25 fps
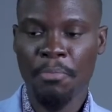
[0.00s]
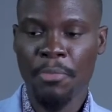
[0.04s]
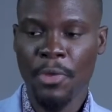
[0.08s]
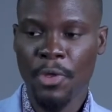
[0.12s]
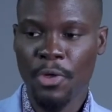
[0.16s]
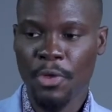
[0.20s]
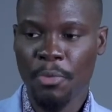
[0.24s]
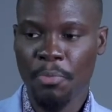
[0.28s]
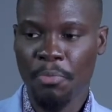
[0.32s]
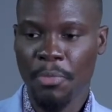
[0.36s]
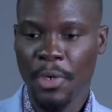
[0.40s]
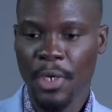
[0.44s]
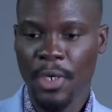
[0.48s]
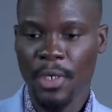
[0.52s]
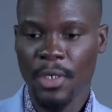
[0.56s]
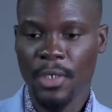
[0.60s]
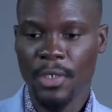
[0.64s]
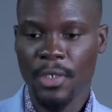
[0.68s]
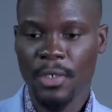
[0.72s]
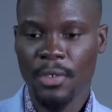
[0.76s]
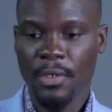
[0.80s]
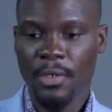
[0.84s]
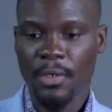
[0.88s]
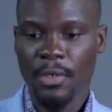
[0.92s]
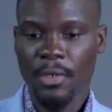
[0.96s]
Milkmaid
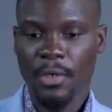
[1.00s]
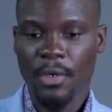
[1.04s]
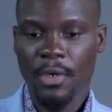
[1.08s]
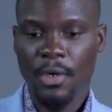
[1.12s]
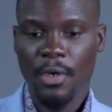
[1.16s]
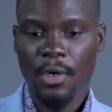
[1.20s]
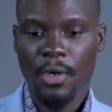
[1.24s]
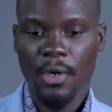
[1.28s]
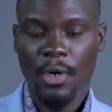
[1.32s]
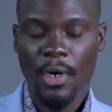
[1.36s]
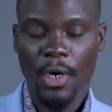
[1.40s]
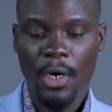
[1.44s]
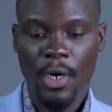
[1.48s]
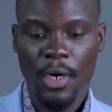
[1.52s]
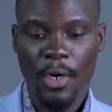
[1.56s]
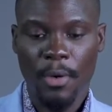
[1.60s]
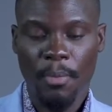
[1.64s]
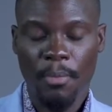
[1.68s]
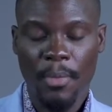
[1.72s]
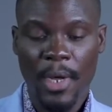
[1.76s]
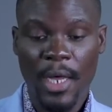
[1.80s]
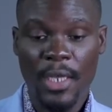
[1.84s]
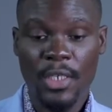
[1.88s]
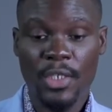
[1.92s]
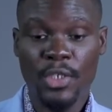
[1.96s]

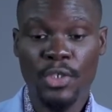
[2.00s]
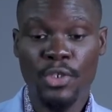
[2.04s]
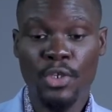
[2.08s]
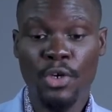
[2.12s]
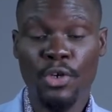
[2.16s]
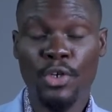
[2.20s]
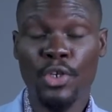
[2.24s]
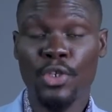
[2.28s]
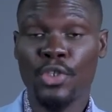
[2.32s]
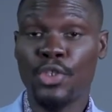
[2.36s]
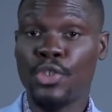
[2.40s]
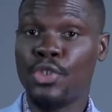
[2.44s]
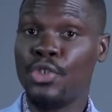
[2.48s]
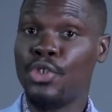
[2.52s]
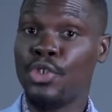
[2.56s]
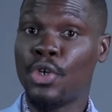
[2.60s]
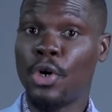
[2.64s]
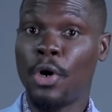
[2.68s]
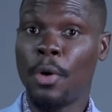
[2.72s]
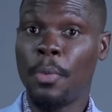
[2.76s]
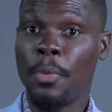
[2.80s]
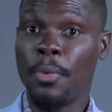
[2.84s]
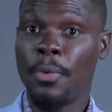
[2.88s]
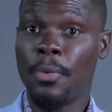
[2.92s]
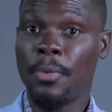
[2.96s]
has done its
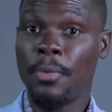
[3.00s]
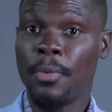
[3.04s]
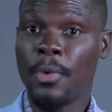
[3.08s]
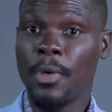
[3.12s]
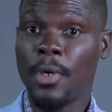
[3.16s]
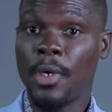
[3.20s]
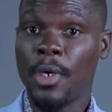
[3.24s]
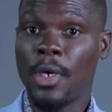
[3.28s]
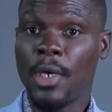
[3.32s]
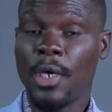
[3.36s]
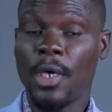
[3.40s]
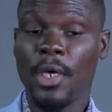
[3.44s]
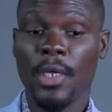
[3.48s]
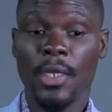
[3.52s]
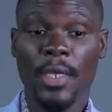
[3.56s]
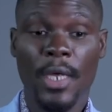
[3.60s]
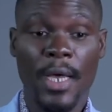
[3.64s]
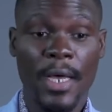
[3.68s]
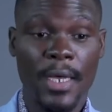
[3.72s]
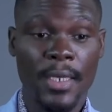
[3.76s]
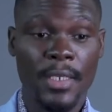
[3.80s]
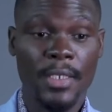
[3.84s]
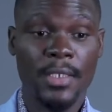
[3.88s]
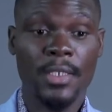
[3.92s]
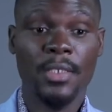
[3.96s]
job. It
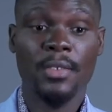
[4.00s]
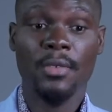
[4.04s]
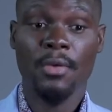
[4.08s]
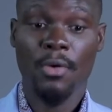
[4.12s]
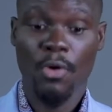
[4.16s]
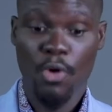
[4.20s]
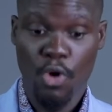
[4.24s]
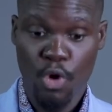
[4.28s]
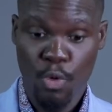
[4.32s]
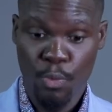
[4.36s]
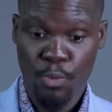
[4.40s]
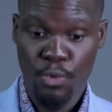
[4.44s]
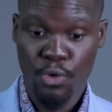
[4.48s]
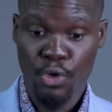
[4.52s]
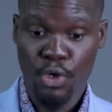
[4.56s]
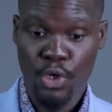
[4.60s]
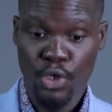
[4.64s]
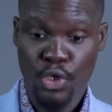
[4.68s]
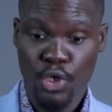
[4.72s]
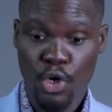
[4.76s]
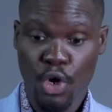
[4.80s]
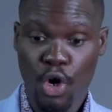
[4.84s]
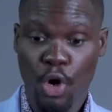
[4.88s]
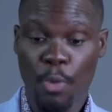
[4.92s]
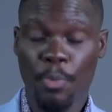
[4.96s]
has opened
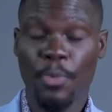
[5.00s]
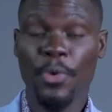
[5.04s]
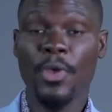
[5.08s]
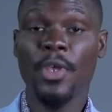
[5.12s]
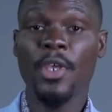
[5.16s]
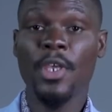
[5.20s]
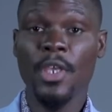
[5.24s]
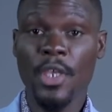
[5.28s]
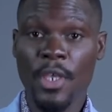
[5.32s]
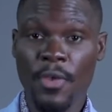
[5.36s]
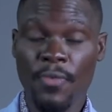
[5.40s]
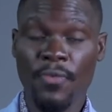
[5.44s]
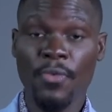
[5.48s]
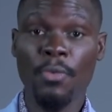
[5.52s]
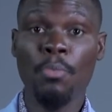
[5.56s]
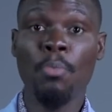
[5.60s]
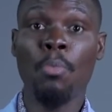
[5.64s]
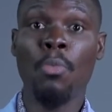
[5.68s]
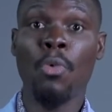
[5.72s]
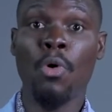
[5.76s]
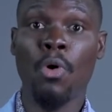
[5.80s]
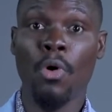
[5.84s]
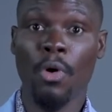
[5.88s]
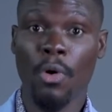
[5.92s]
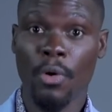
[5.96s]
us up even
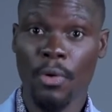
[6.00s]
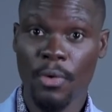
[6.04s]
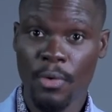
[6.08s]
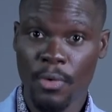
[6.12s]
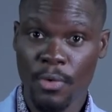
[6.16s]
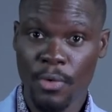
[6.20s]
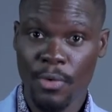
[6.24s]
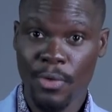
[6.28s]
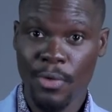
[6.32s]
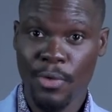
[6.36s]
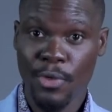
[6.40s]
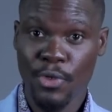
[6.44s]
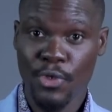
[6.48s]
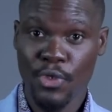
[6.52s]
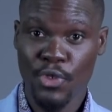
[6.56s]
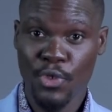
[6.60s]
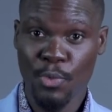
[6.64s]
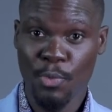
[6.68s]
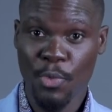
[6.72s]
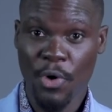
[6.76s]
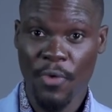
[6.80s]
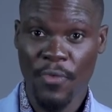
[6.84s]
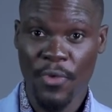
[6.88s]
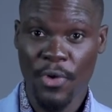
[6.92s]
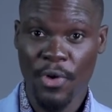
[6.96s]
more to
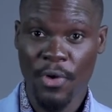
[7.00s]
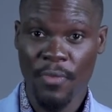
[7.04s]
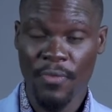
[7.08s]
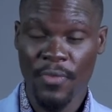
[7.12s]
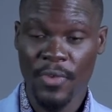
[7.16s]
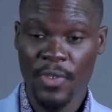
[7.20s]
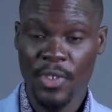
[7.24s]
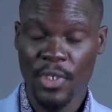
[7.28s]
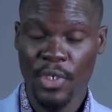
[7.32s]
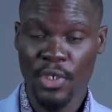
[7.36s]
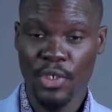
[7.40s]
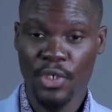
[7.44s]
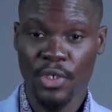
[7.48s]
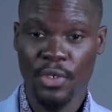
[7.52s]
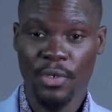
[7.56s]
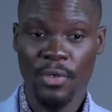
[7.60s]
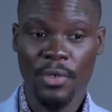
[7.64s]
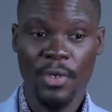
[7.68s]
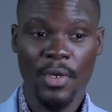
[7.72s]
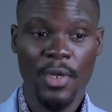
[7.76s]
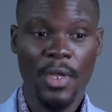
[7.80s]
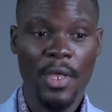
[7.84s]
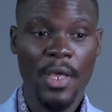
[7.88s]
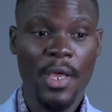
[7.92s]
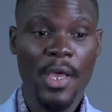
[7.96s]
more of a
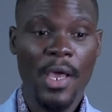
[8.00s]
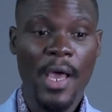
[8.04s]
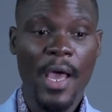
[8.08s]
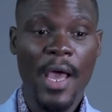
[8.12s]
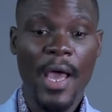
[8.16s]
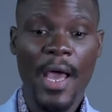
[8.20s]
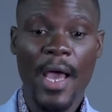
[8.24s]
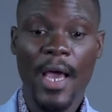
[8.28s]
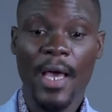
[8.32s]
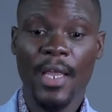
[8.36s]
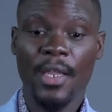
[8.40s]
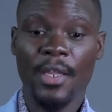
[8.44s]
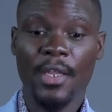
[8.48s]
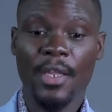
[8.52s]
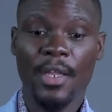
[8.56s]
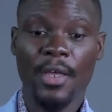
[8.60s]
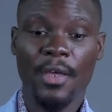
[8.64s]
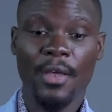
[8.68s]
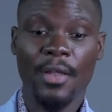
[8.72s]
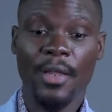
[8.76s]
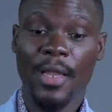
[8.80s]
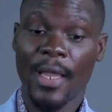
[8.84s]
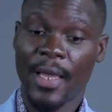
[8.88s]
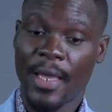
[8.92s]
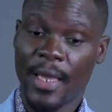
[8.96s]
conversation. And
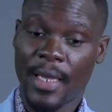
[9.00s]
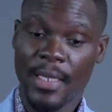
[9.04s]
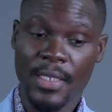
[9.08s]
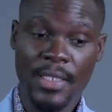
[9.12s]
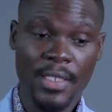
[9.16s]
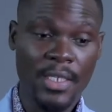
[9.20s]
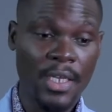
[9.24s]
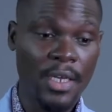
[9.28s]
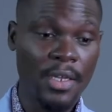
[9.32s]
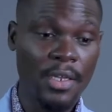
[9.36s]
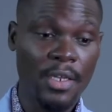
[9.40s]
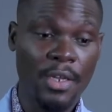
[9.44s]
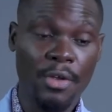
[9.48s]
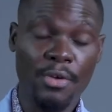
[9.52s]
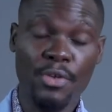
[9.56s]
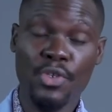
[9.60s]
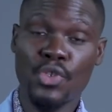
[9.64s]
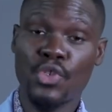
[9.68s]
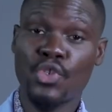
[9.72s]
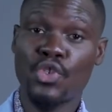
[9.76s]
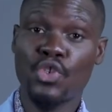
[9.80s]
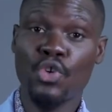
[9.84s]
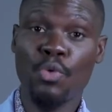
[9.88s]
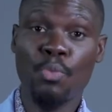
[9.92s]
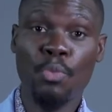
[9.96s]
like I said, there is
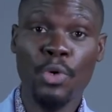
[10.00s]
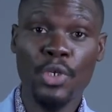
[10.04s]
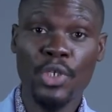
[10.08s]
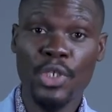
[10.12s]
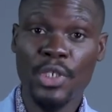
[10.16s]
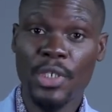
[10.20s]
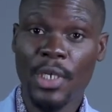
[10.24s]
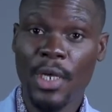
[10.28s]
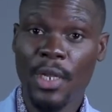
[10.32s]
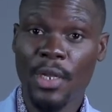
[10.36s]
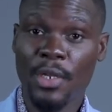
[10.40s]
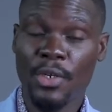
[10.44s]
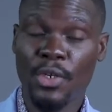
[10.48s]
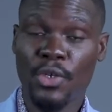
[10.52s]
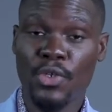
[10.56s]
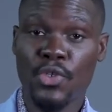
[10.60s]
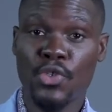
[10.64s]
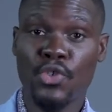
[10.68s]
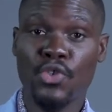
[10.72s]
so much talent, there's